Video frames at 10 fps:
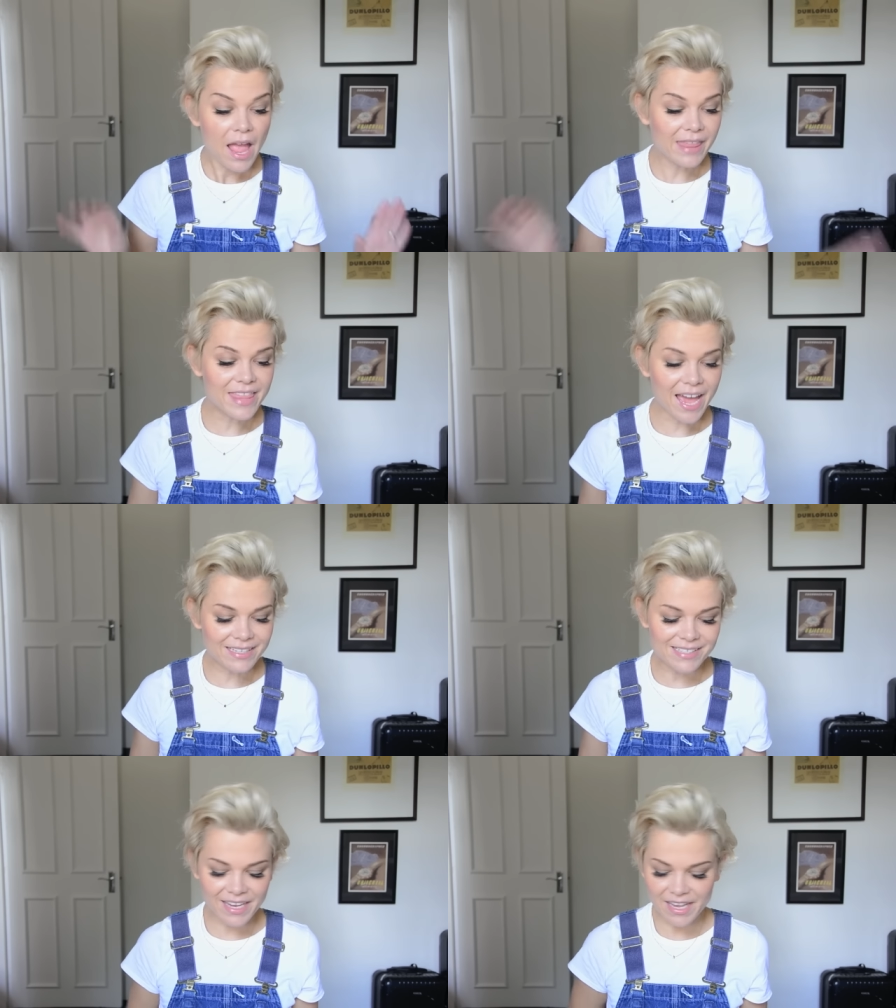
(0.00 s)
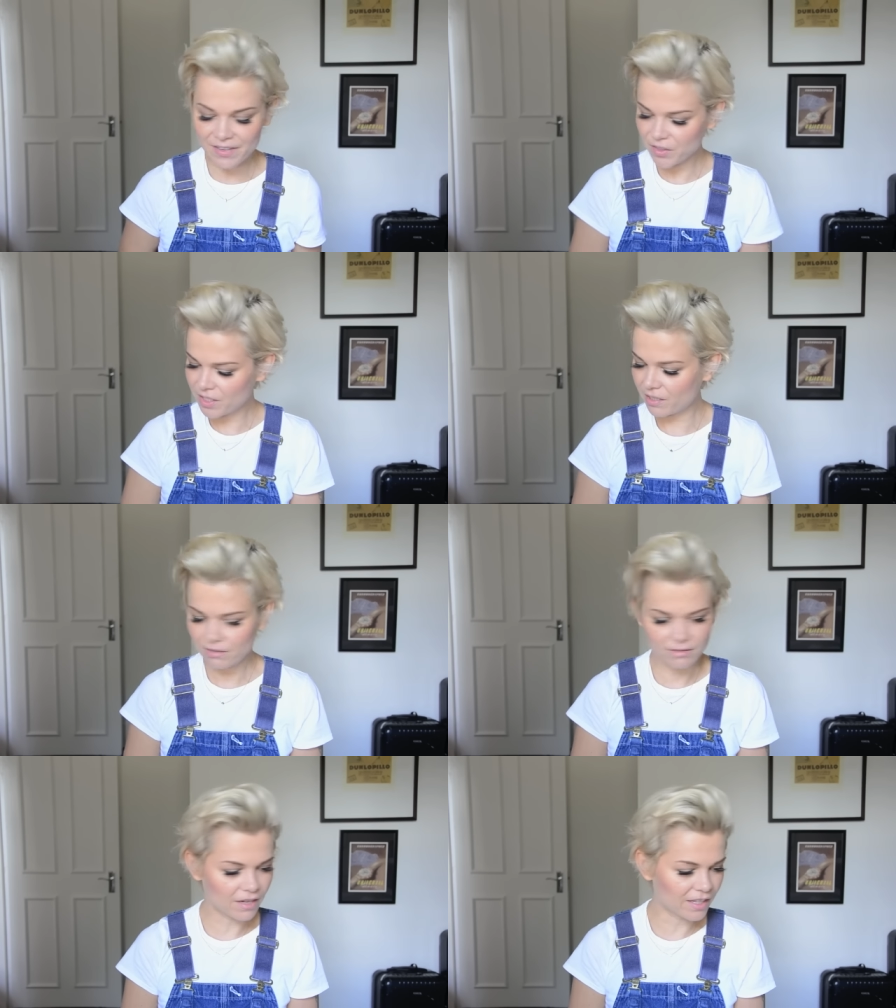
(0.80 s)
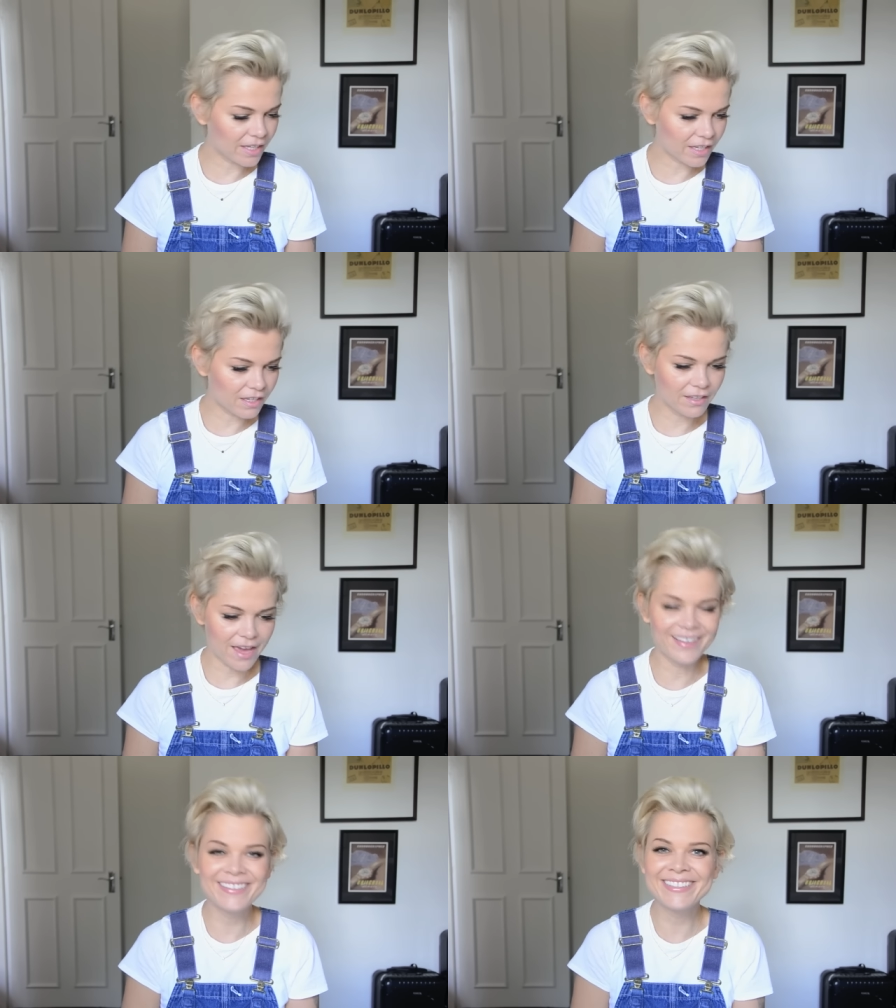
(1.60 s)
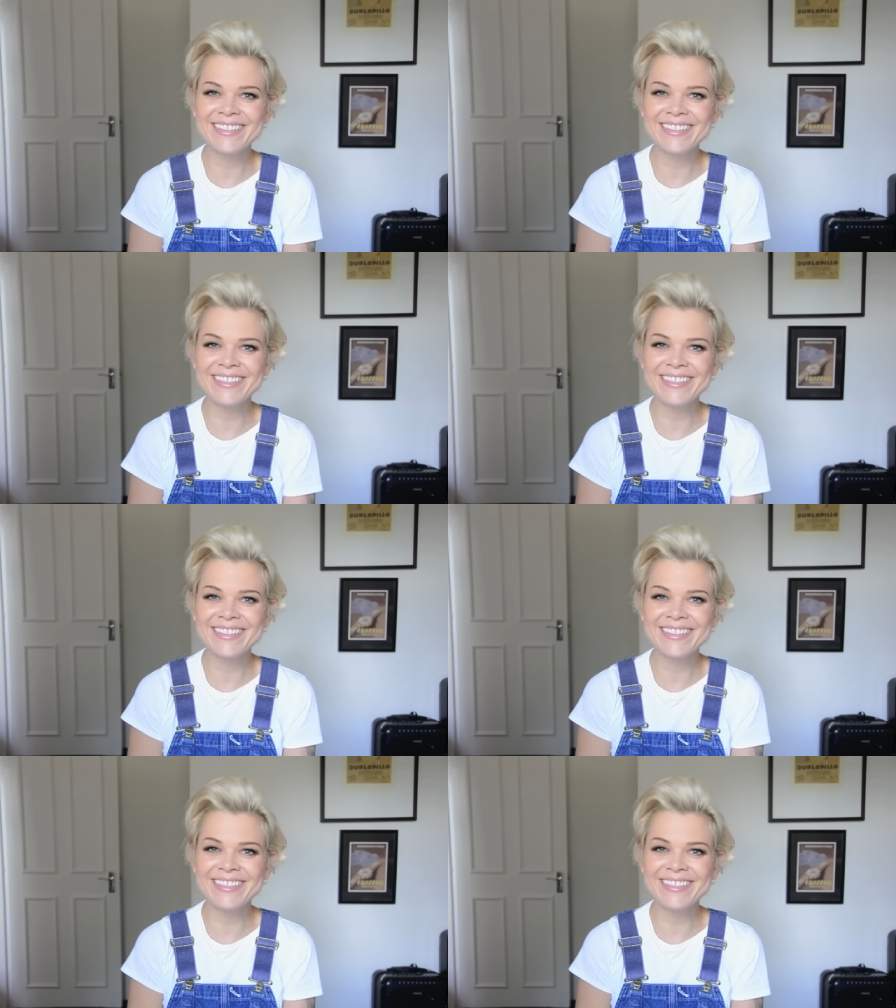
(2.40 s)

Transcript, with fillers: And that is it, I think, yeah,